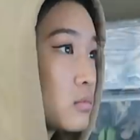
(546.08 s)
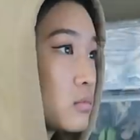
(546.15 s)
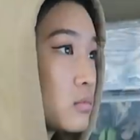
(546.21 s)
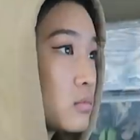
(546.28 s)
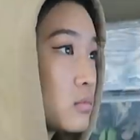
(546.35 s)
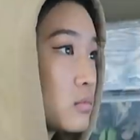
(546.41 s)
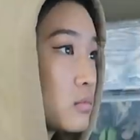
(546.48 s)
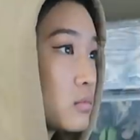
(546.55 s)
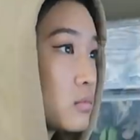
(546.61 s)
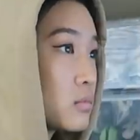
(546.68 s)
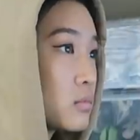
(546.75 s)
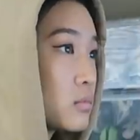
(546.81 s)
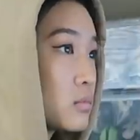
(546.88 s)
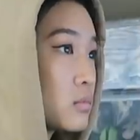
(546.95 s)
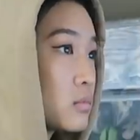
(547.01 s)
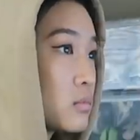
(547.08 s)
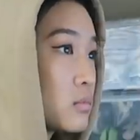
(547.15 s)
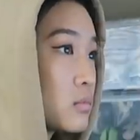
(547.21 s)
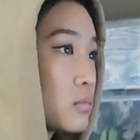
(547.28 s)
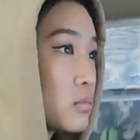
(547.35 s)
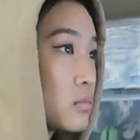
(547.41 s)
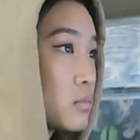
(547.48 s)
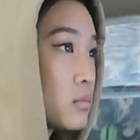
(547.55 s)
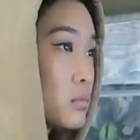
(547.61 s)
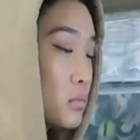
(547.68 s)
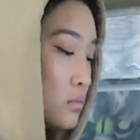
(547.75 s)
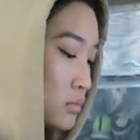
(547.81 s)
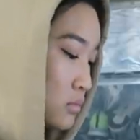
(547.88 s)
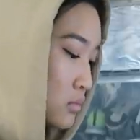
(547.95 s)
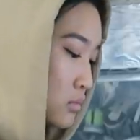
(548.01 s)

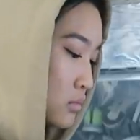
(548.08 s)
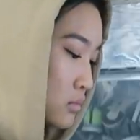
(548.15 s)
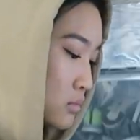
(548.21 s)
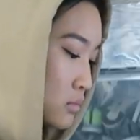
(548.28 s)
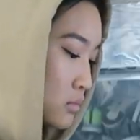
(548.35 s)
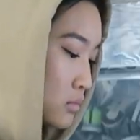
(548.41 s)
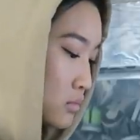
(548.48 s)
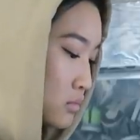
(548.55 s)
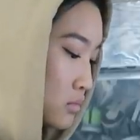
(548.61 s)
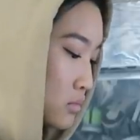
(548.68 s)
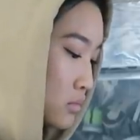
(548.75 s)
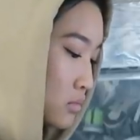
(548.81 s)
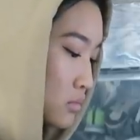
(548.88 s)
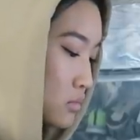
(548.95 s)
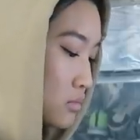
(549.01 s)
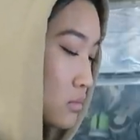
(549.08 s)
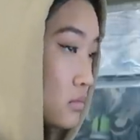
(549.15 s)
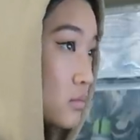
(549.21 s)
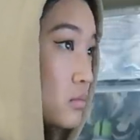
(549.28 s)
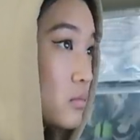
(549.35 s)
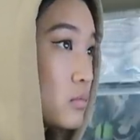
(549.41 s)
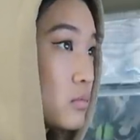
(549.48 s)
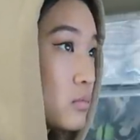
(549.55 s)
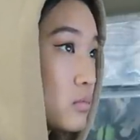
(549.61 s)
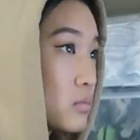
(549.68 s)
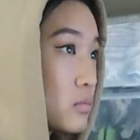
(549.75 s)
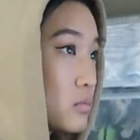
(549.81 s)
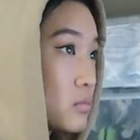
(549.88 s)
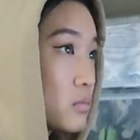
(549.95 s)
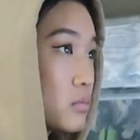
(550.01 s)

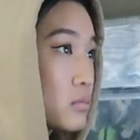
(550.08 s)
(no one is talking)